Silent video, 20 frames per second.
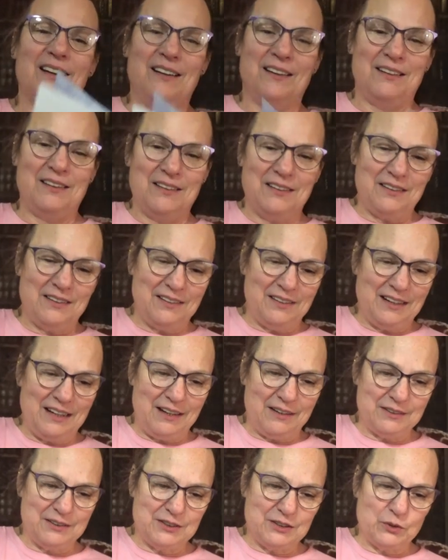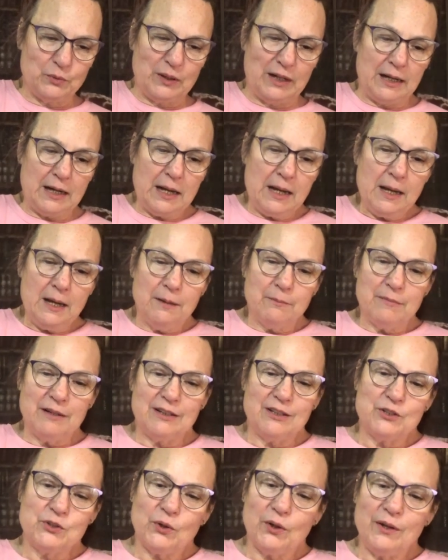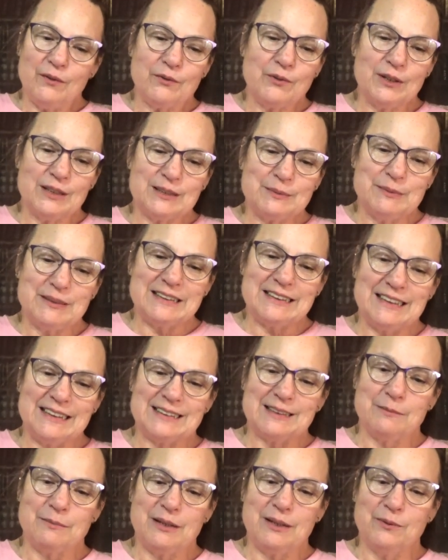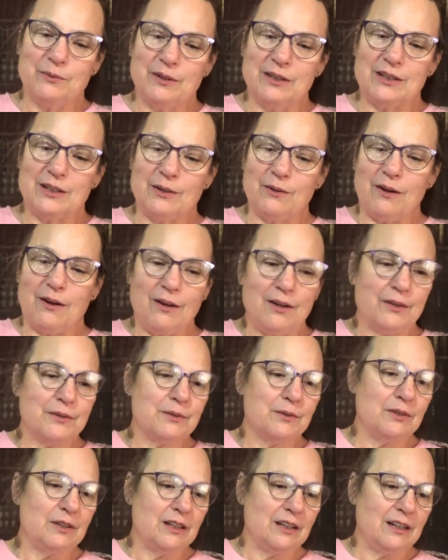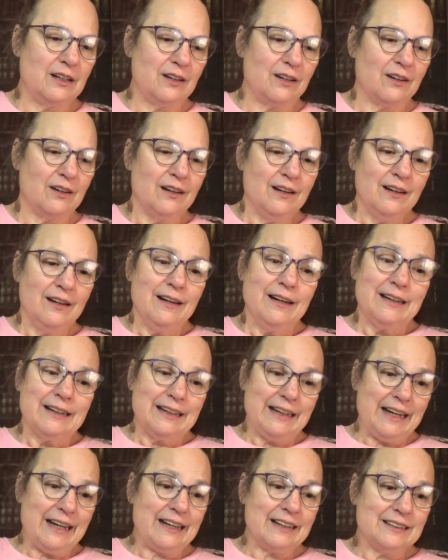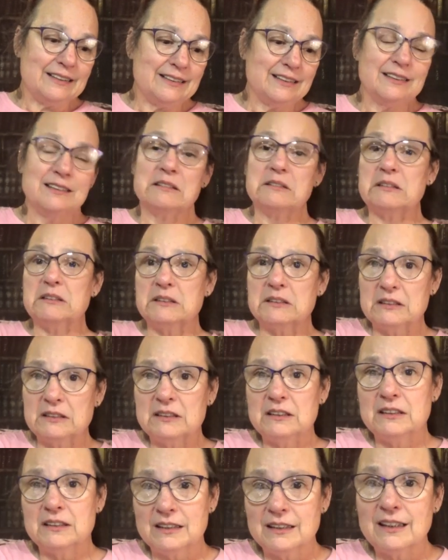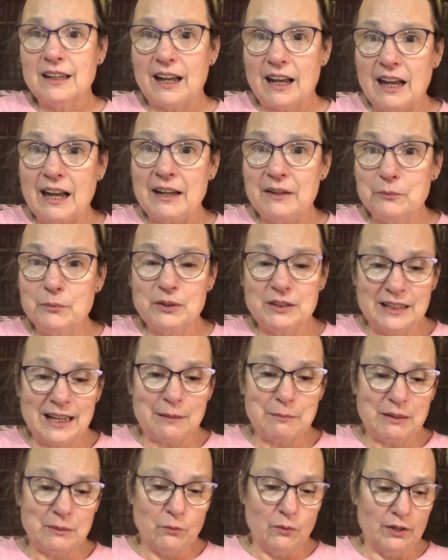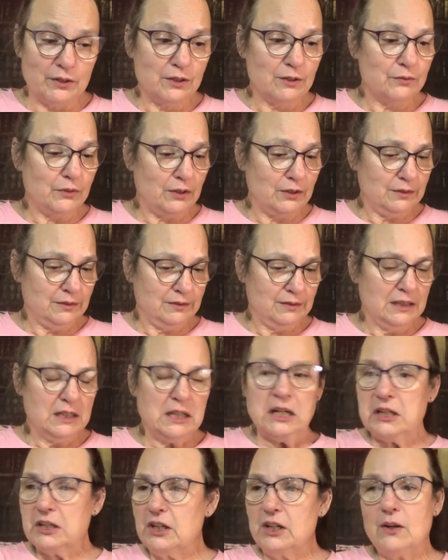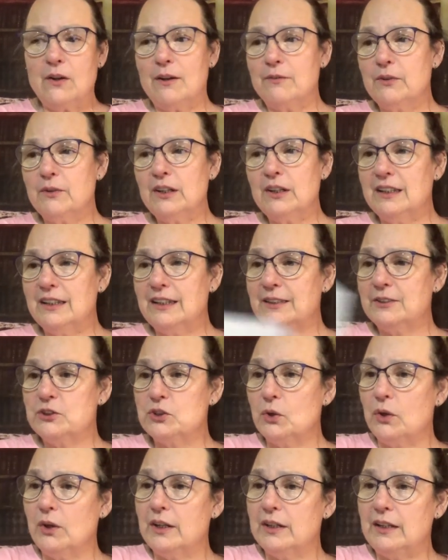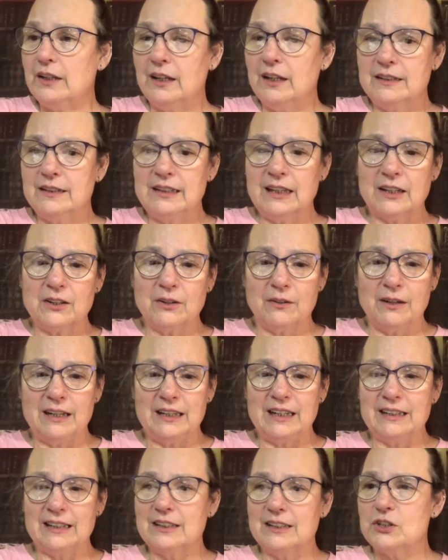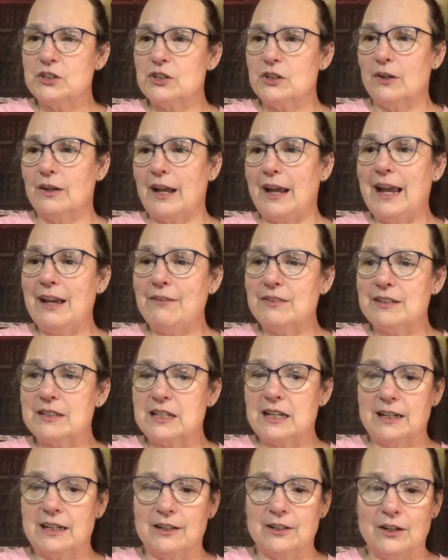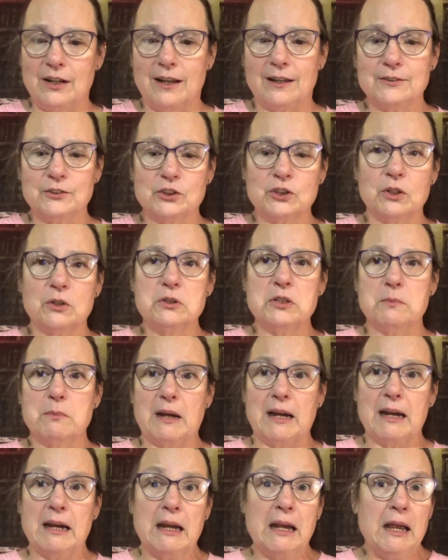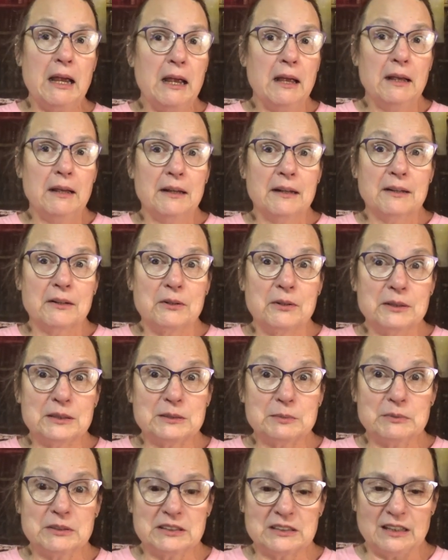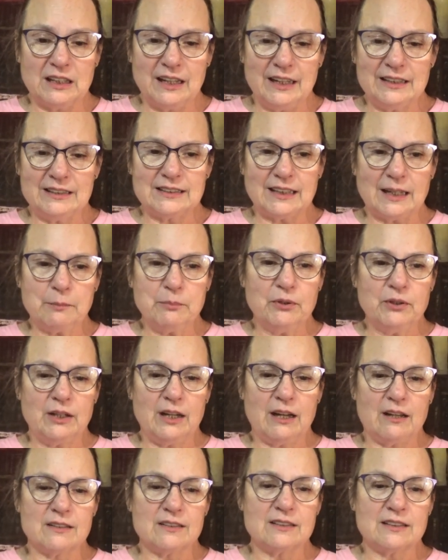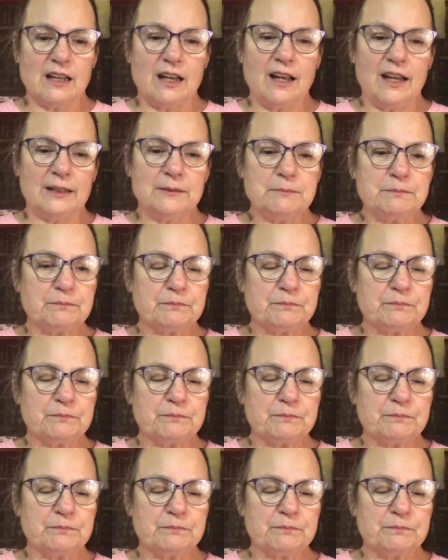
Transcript: Oh, how sweet. May the joy of Christmas season be with you all through the year. Yes. Wouldn't that be wonderful? You know, I've really enjoyed decorating this year, and I haven't taken you out and showed you my Christmas lights I put outside.